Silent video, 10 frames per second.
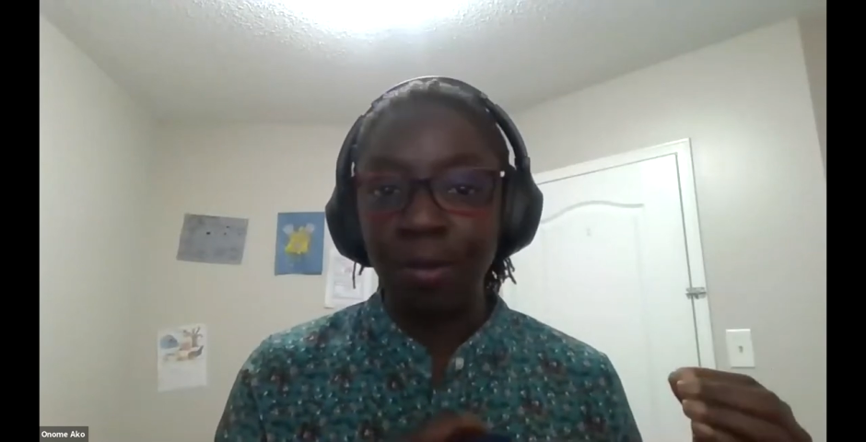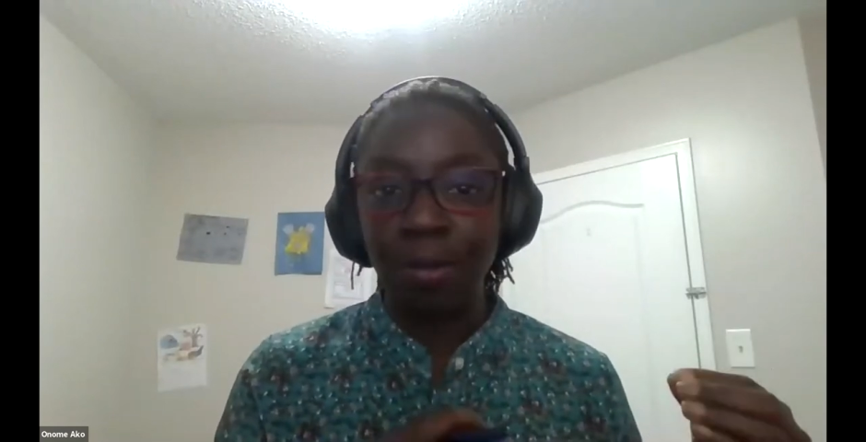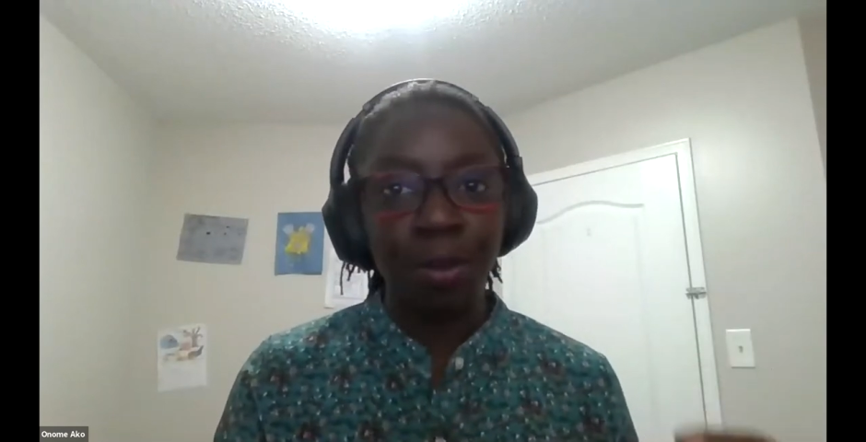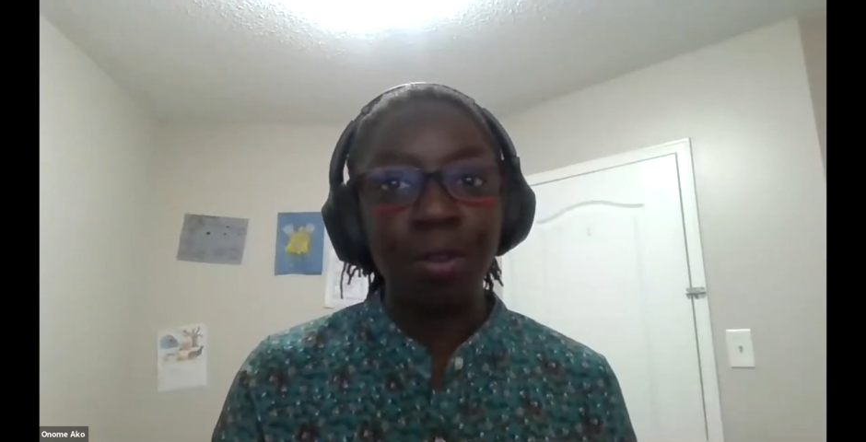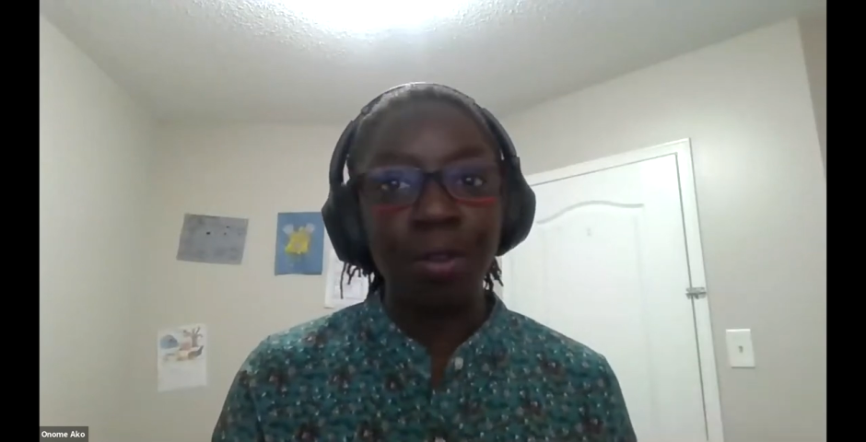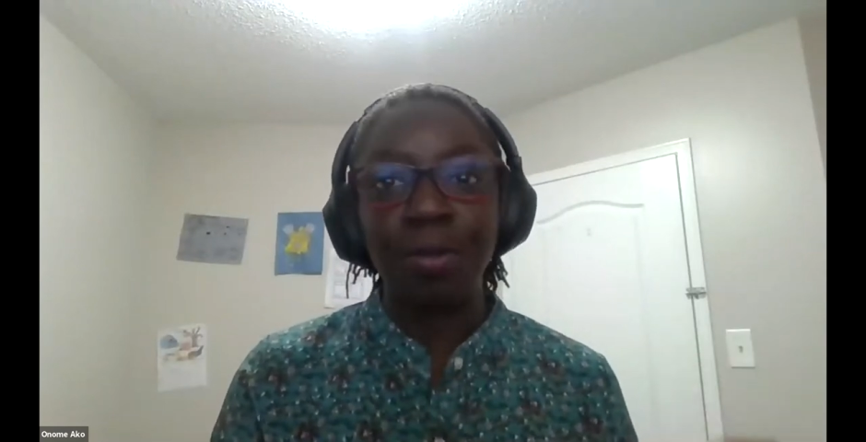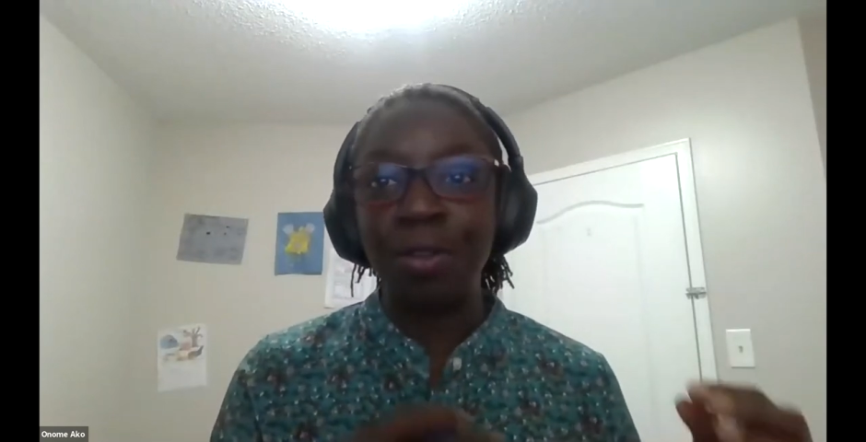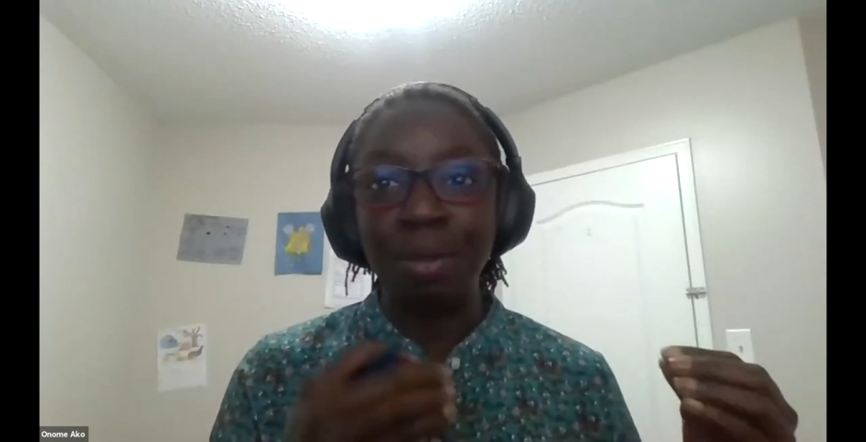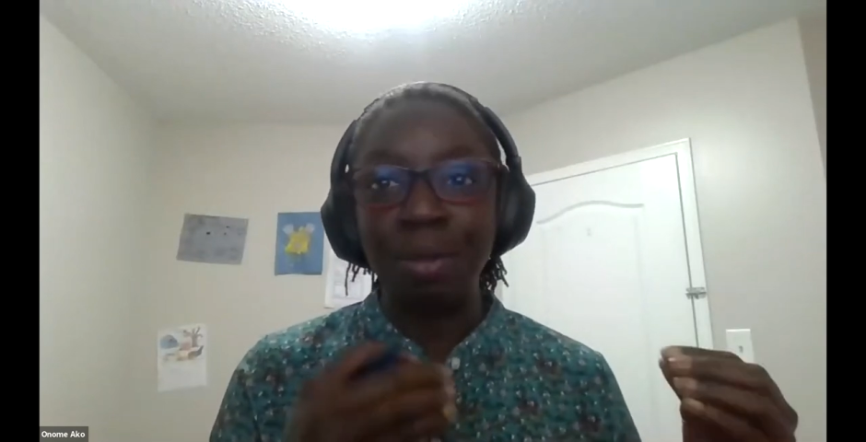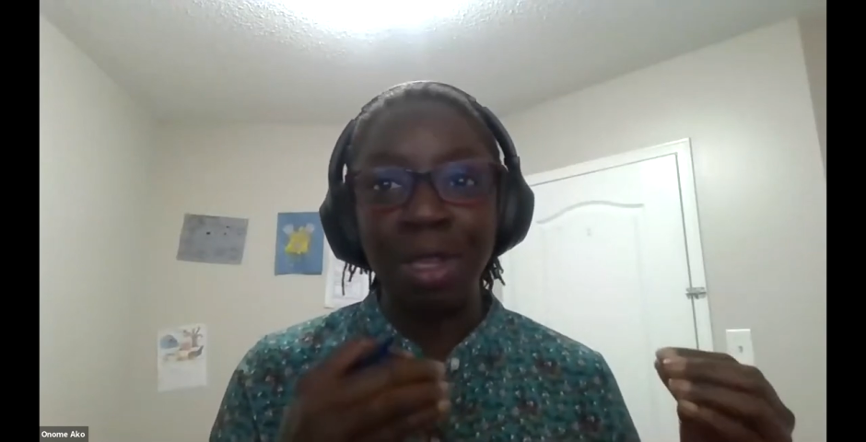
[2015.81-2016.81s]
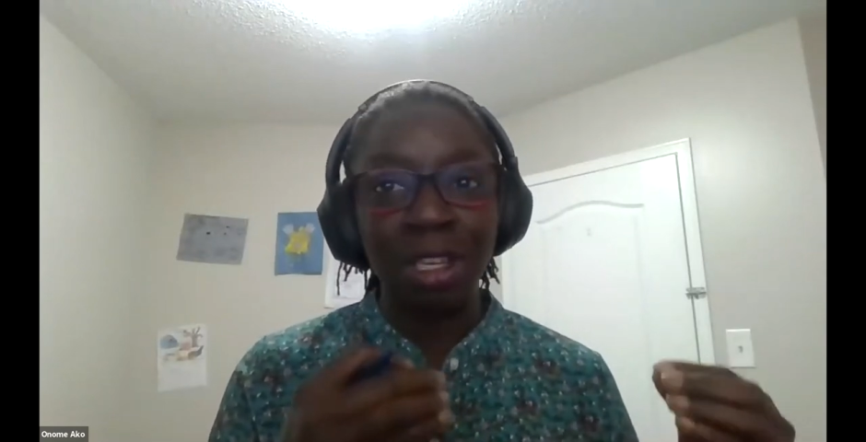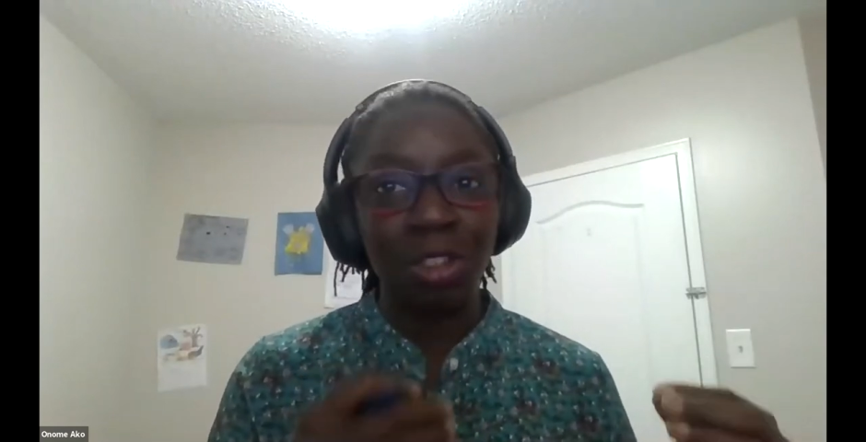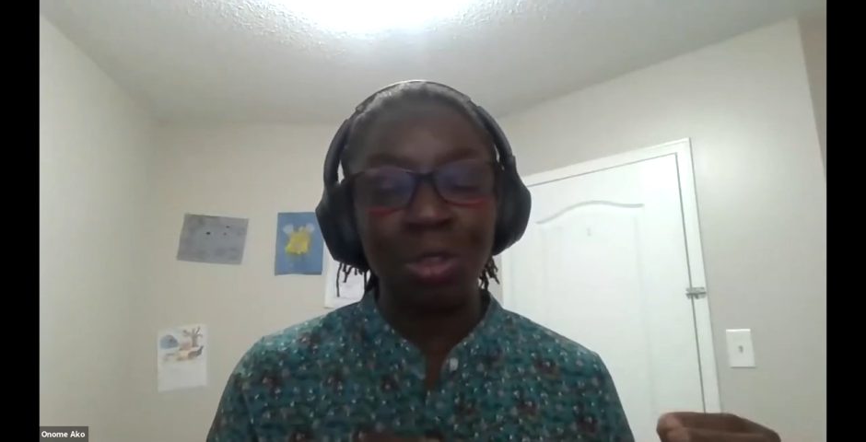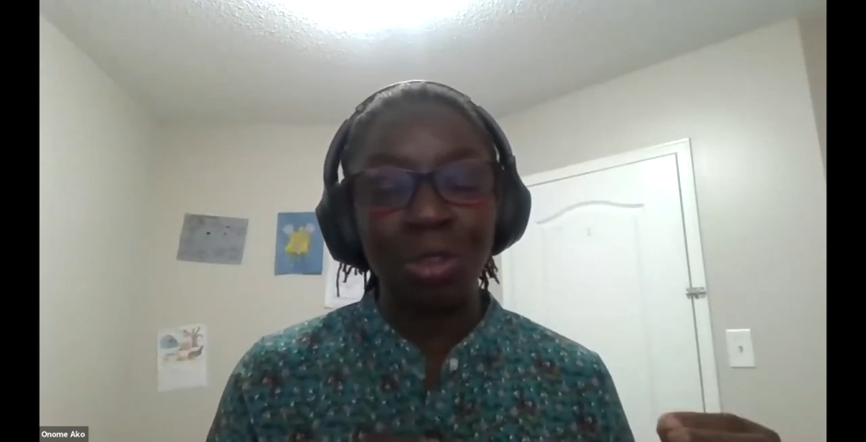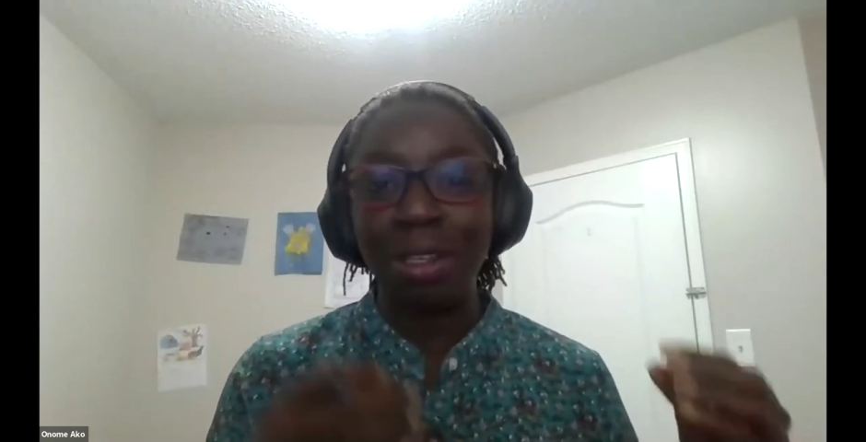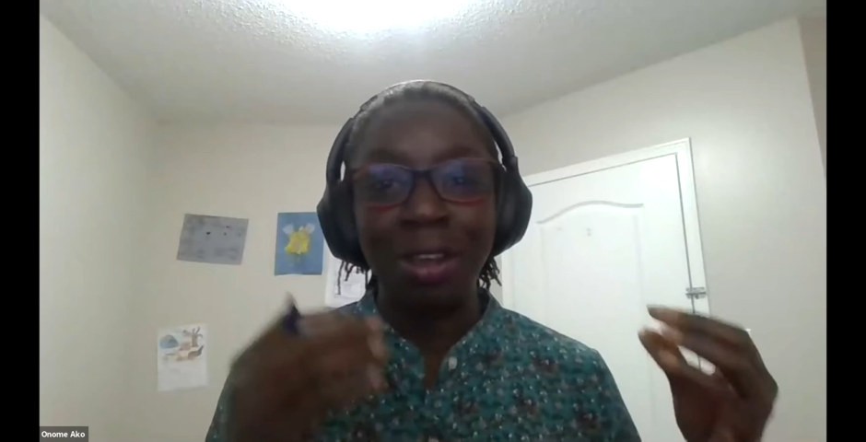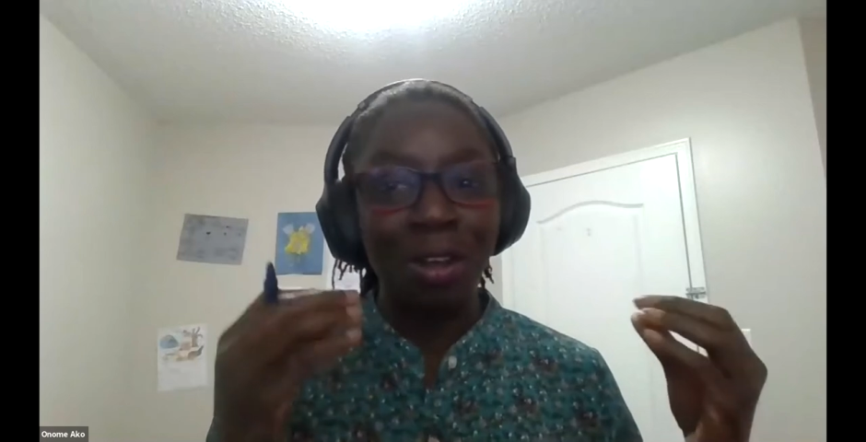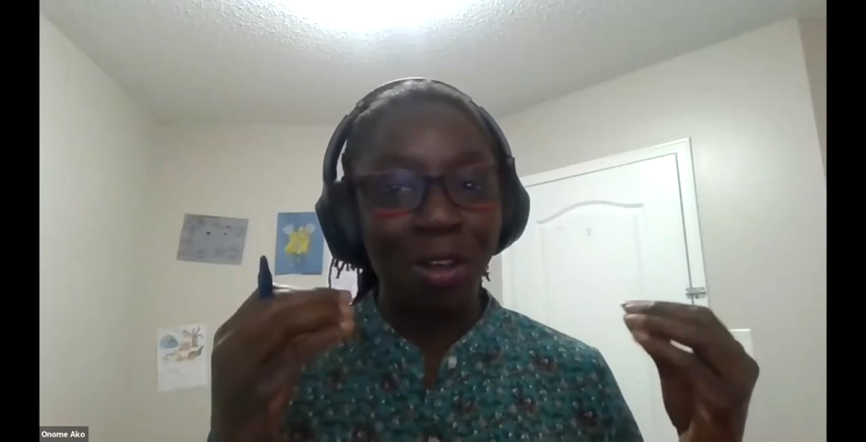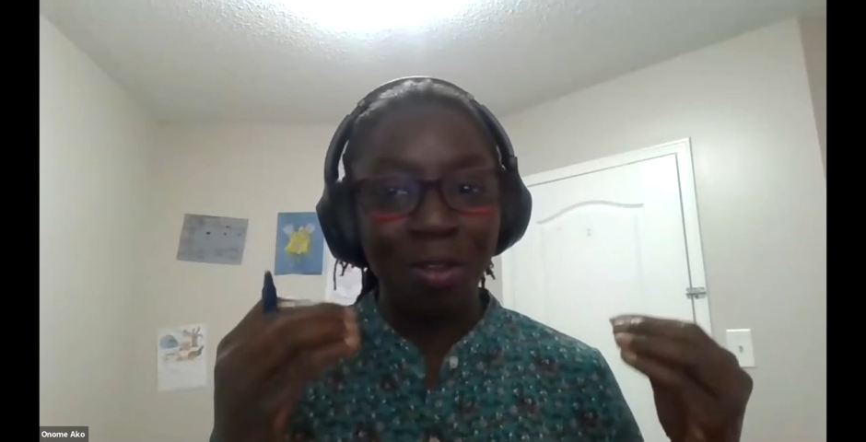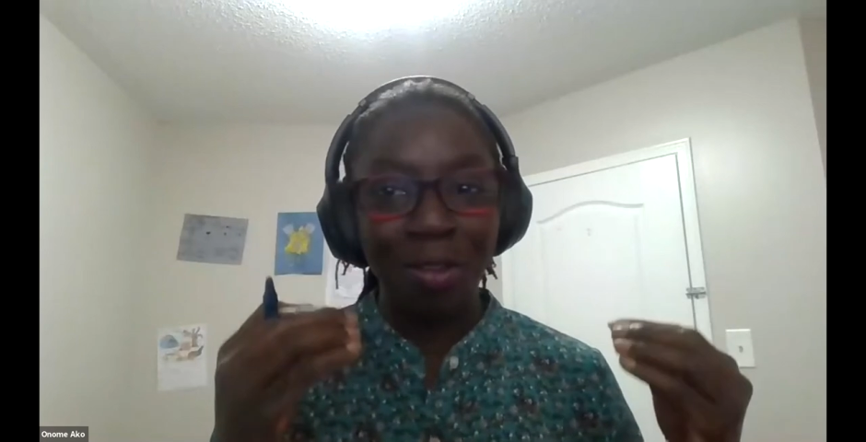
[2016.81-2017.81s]
flow from Ministry
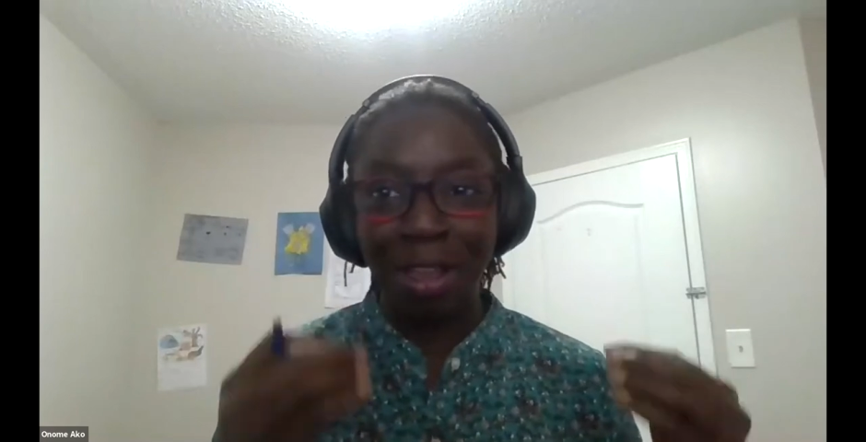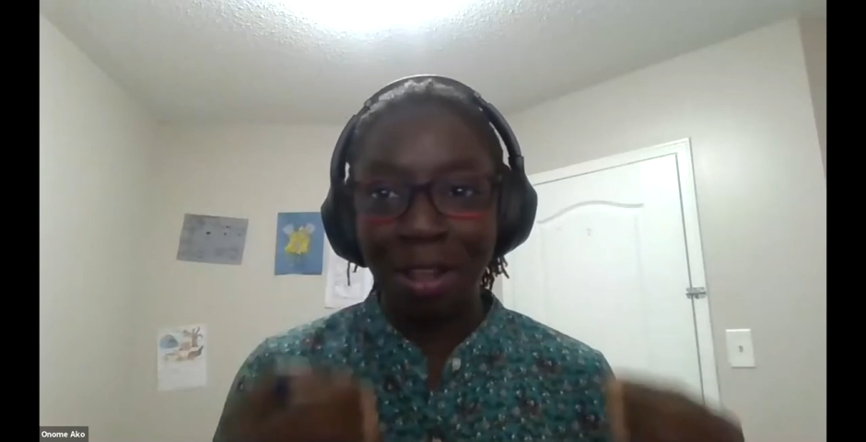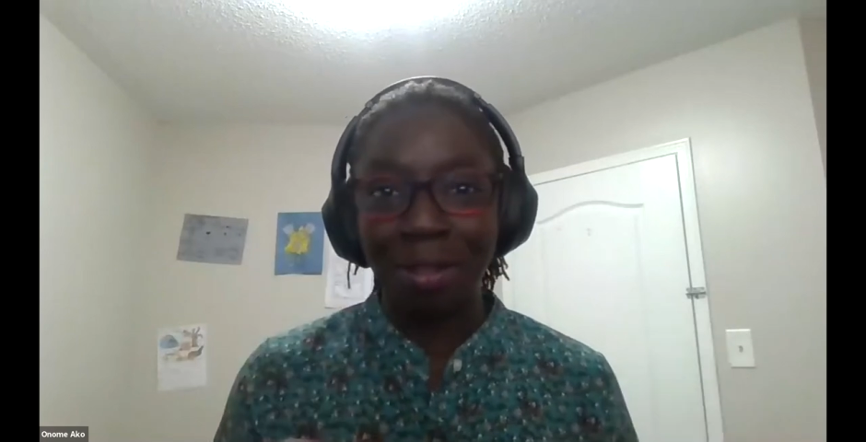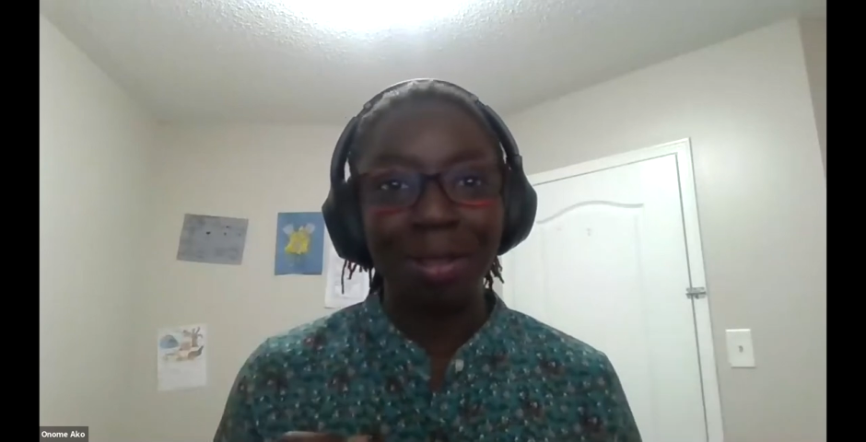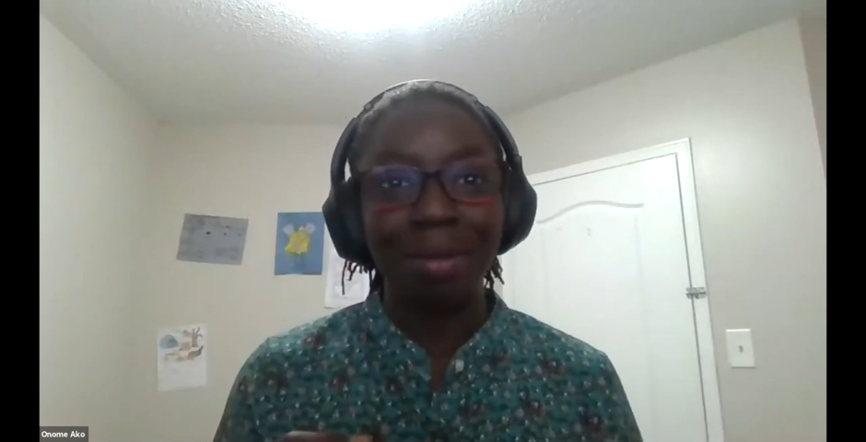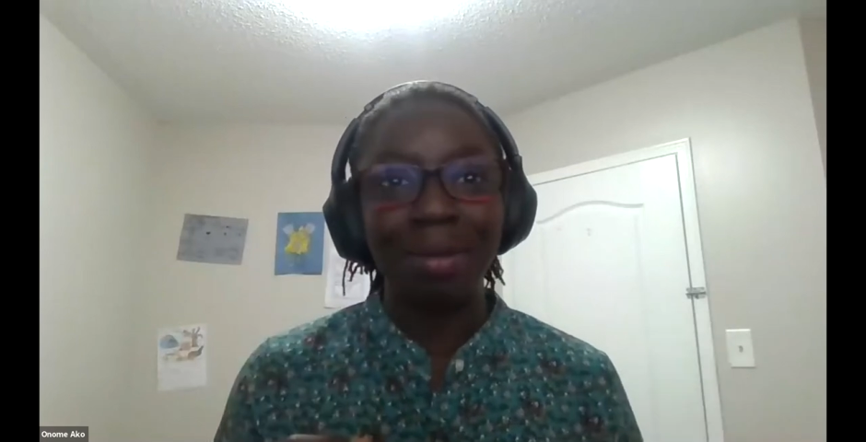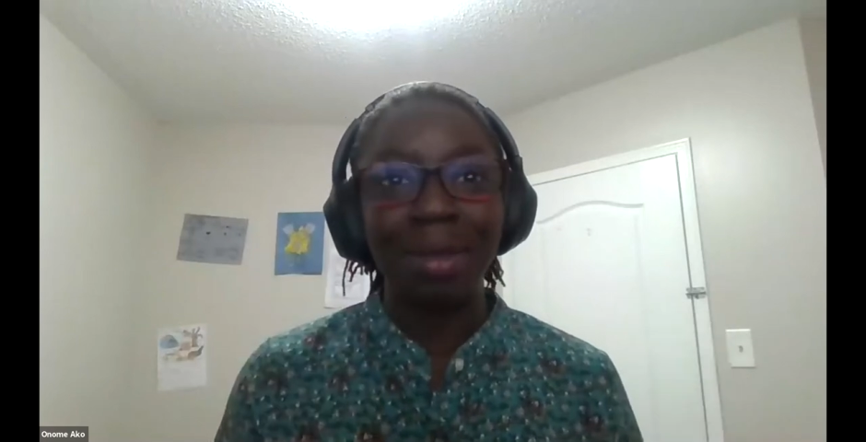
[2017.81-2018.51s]
of Health.